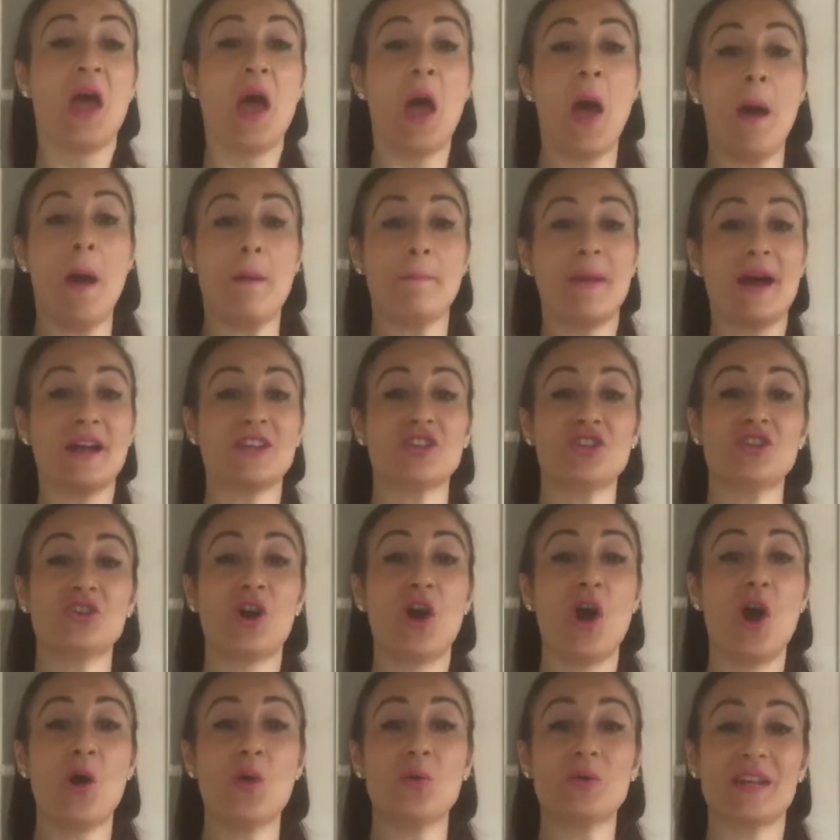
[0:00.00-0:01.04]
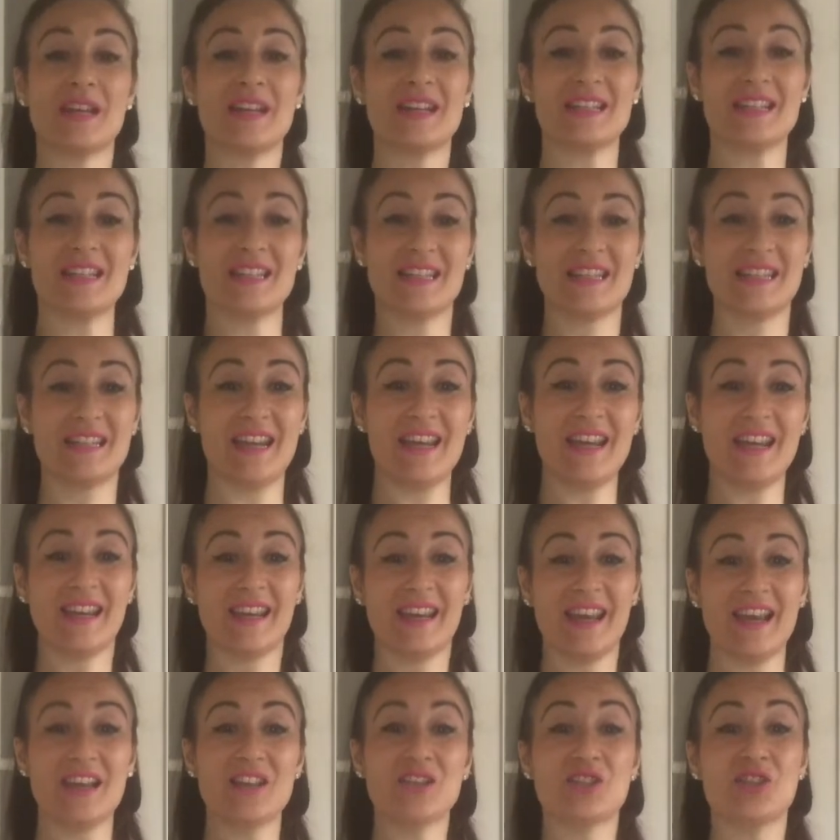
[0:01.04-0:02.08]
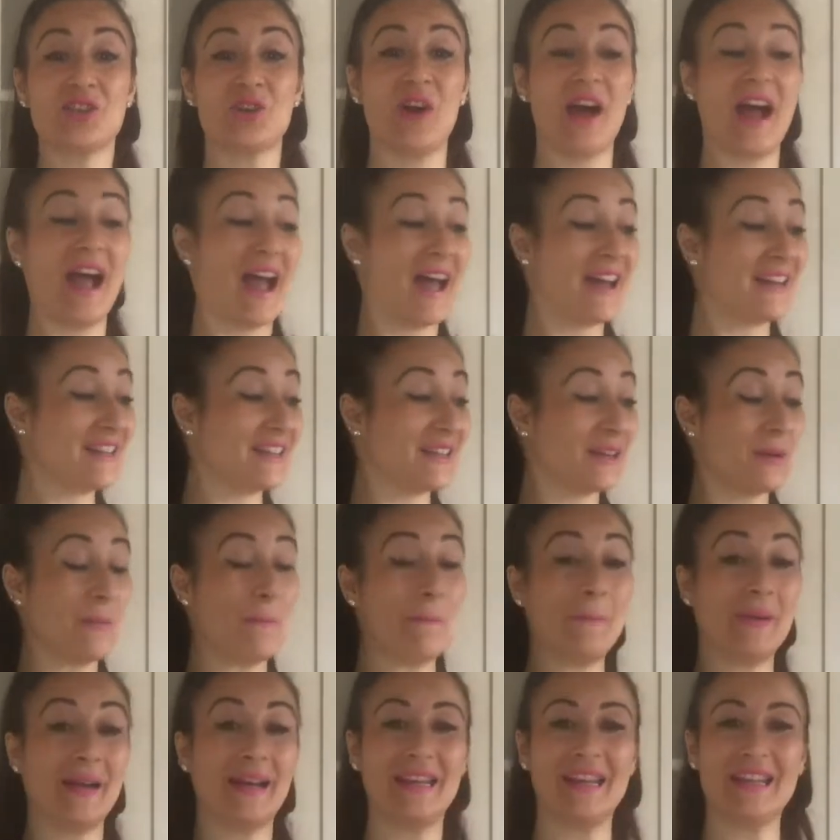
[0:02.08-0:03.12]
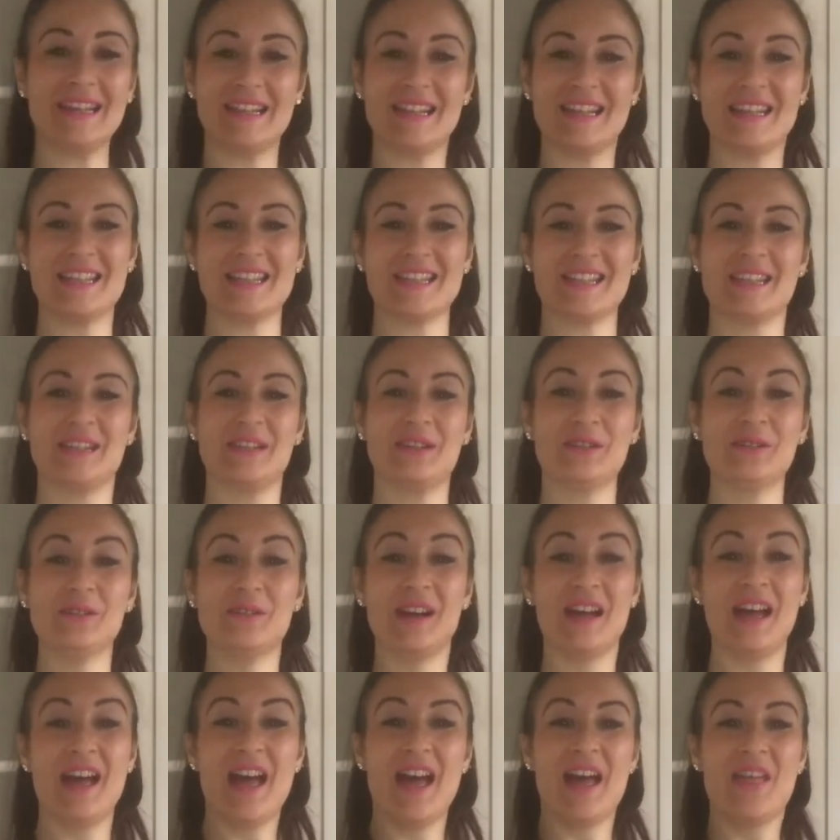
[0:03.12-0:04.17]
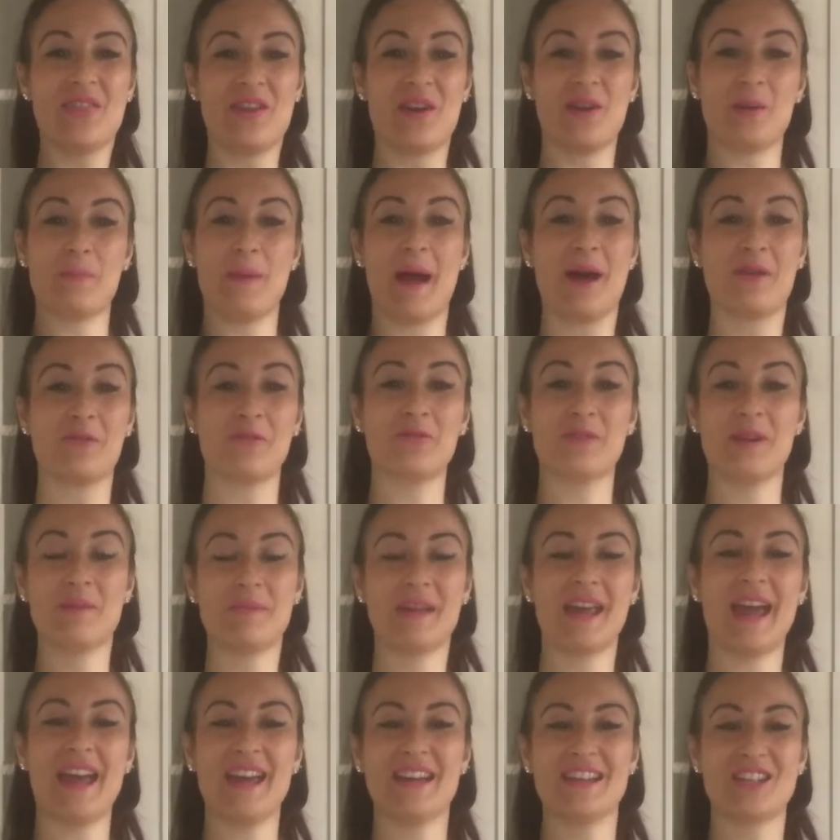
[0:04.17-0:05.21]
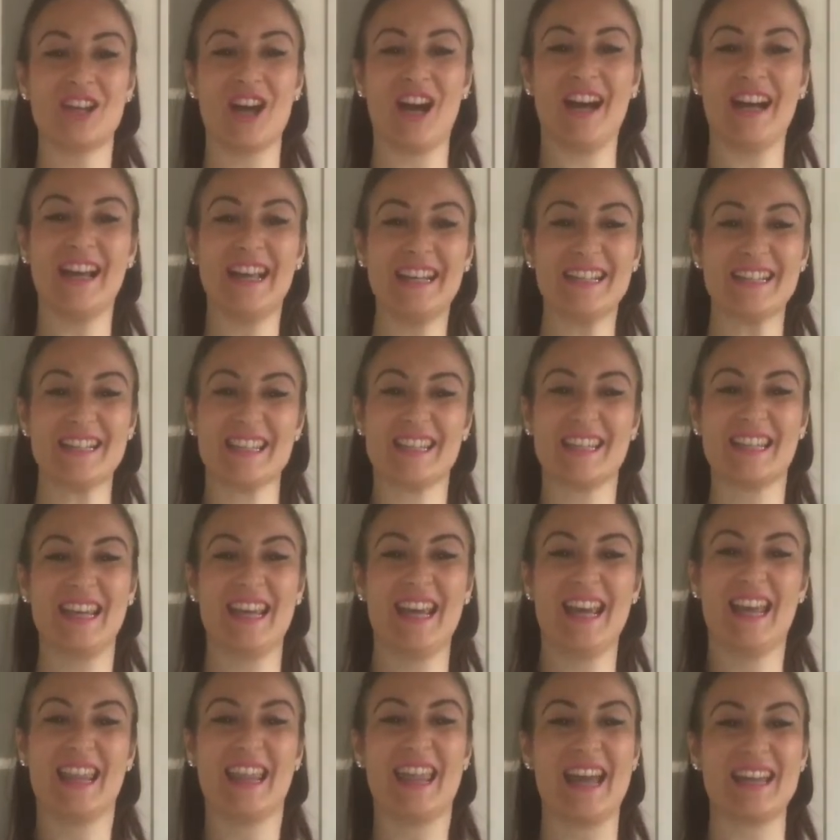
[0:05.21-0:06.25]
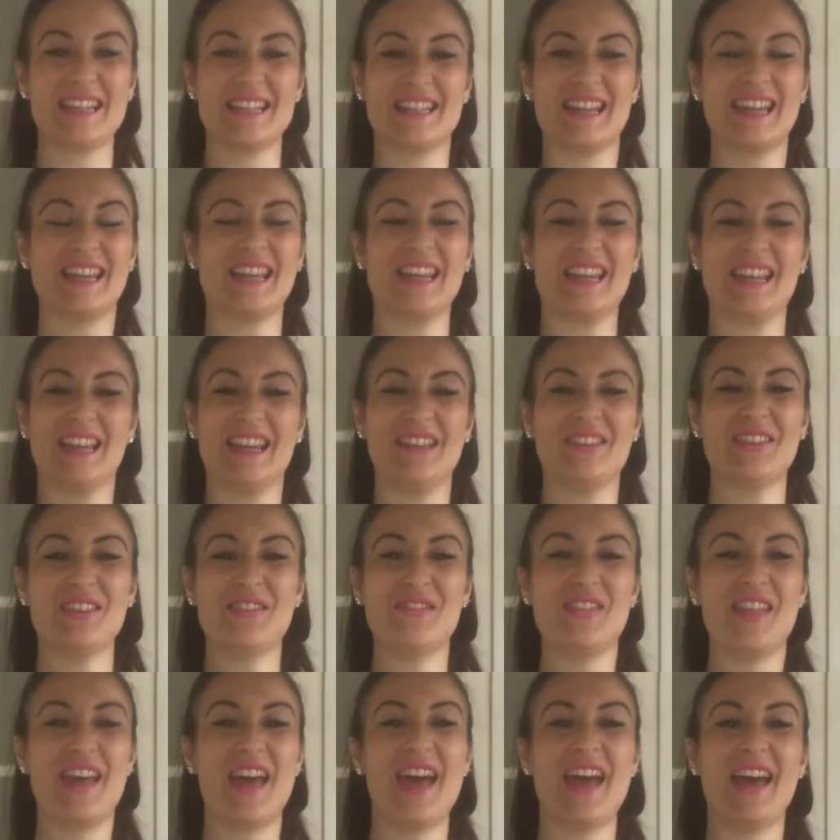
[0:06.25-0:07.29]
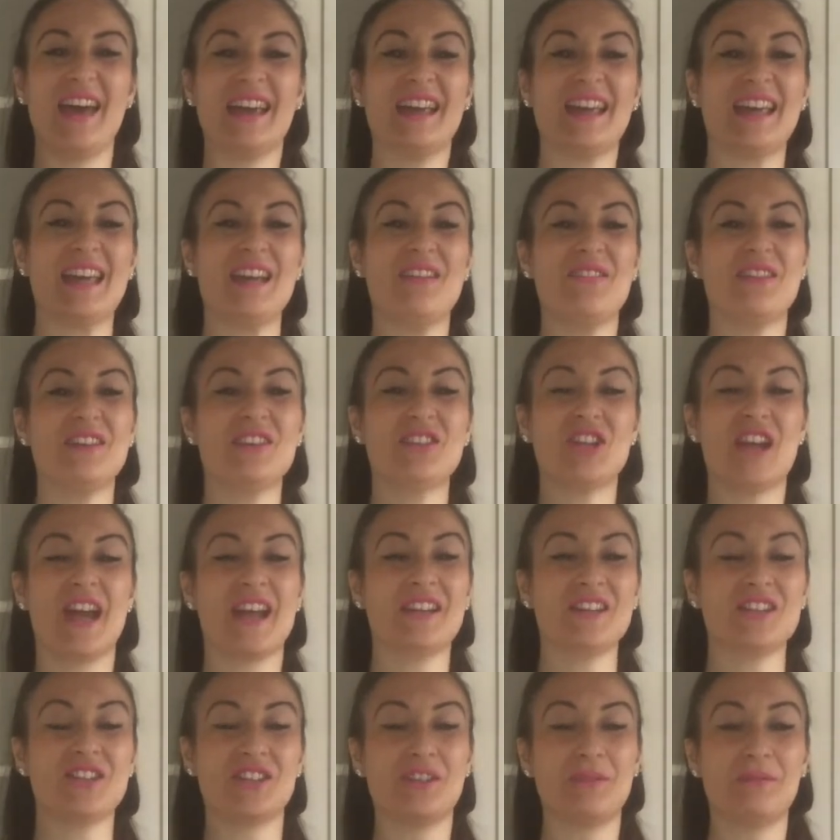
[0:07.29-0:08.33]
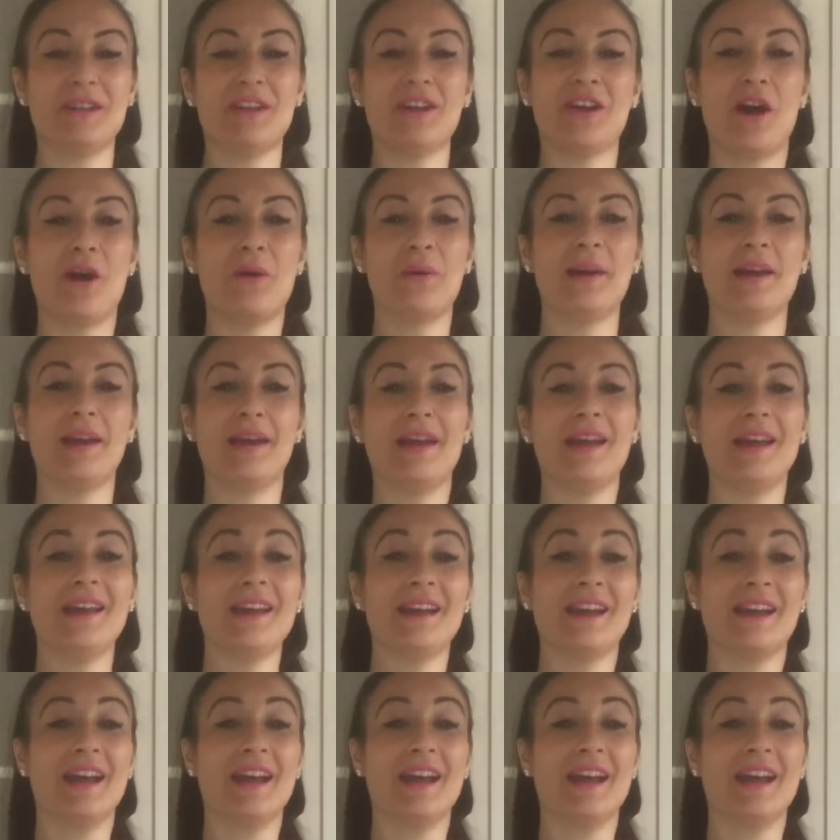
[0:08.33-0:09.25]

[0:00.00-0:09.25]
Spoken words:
Imagine you're holding a stick, so your hands are completely still. They're about ribcage height. That's it, keep them there. Keep the chest shimmy going.